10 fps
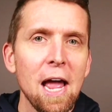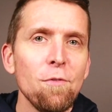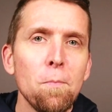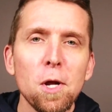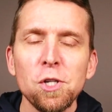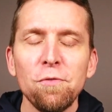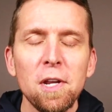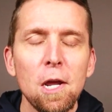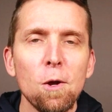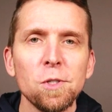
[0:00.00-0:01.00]
I have a bunch of
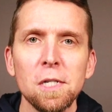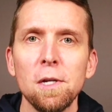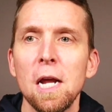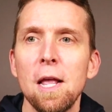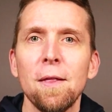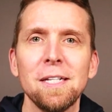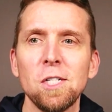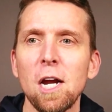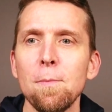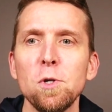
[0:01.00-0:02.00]
videos and that's
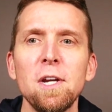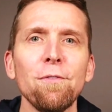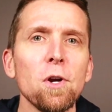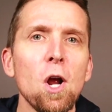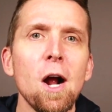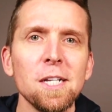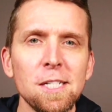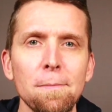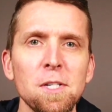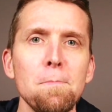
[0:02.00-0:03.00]
talking about different
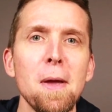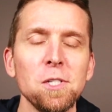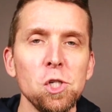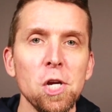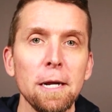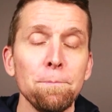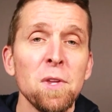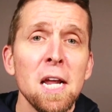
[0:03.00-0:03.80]
concepts in messaging.